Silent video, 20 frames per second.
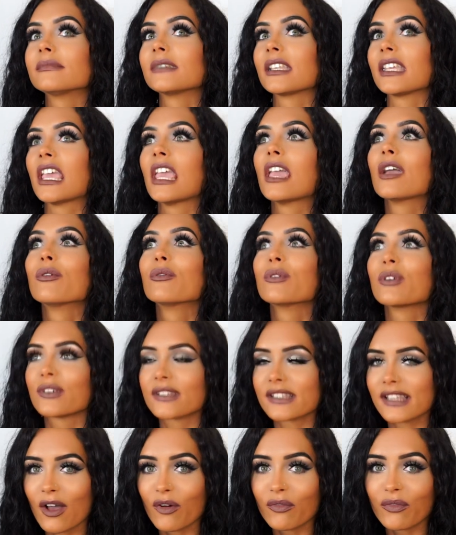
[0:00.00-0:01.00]
kill
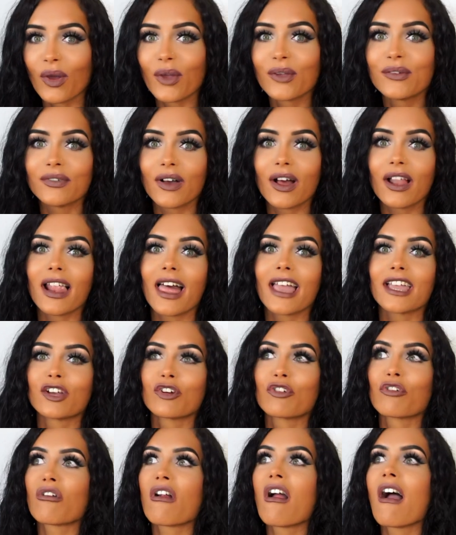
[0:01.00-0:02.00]
yourself over,
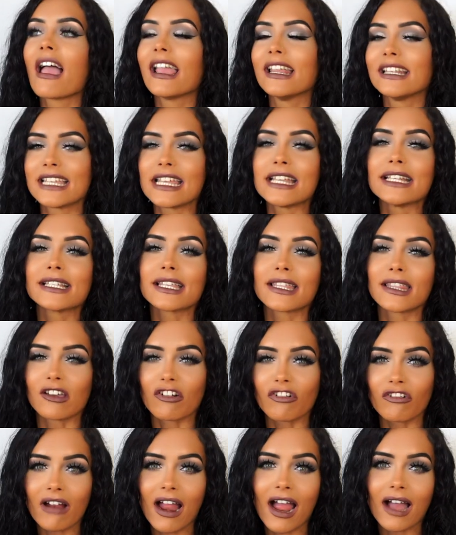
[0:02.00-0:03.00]
like grind into the
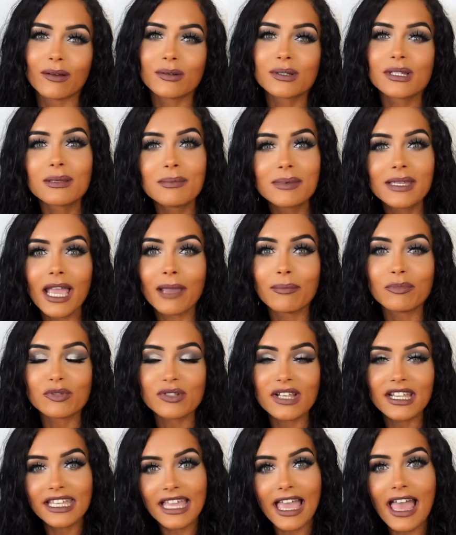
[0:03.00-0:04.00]
ground to be able
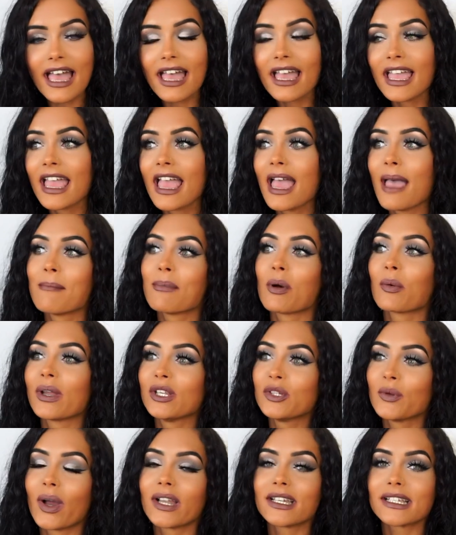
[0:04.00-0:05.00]
to get. But
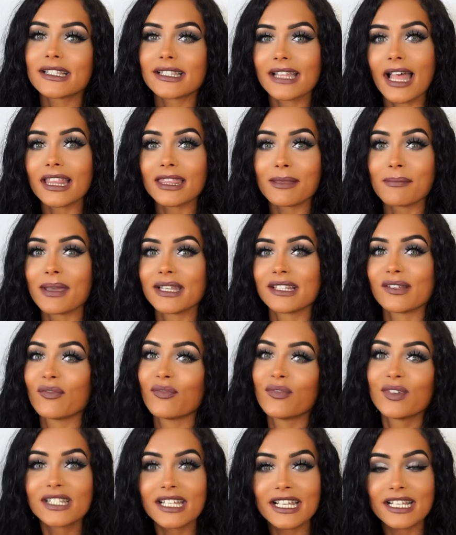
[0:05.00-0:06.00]
when you understand the
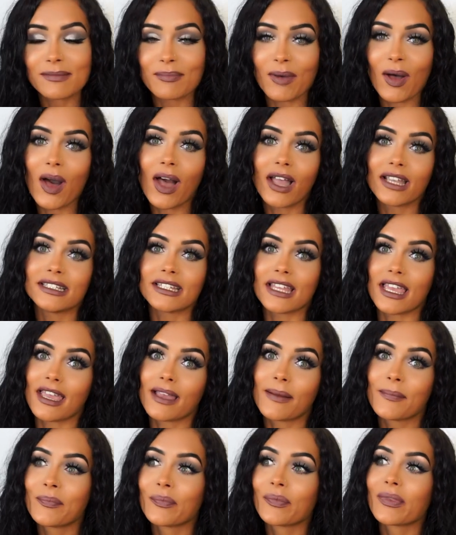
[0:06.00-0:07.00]
metaphysics behind
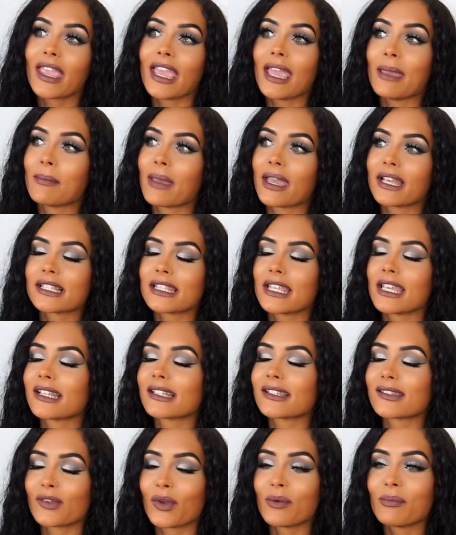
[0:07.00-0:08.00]
it, it makes
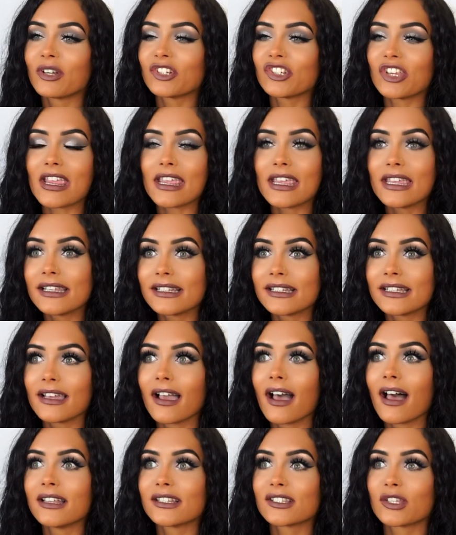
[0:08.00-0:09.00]
things so much
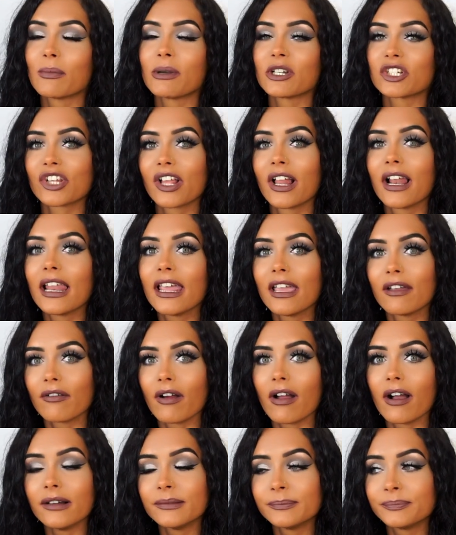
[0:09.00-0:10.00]
easier and so much
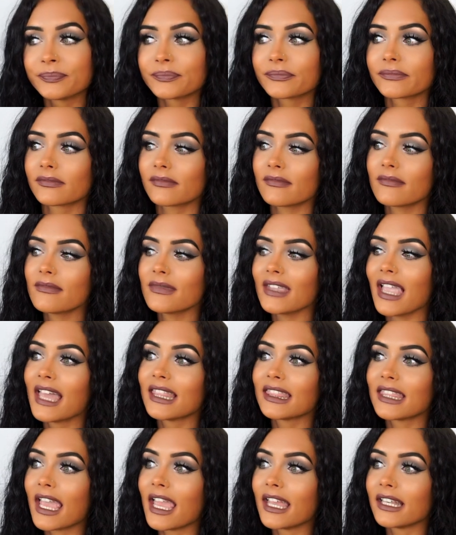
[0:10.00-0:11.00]
clearer,
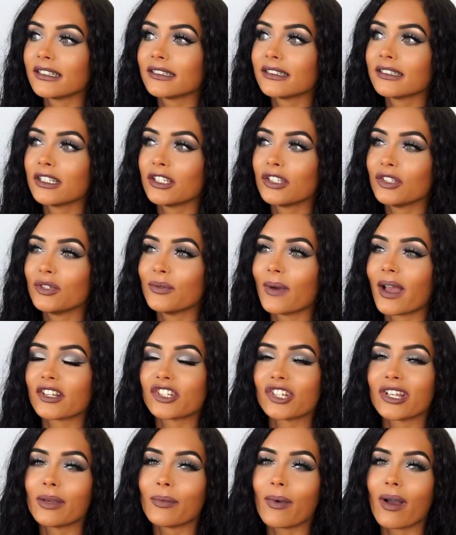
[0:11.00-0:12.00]
and then you
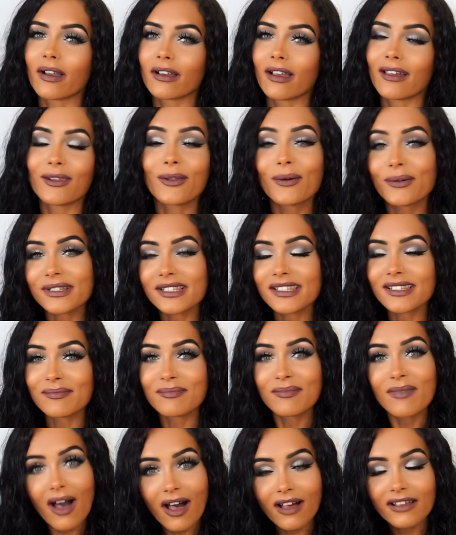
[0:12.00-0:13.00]
actually work a lot
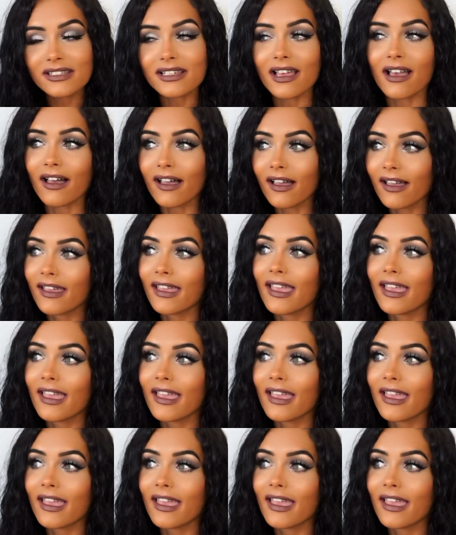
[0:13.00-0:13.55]
smarter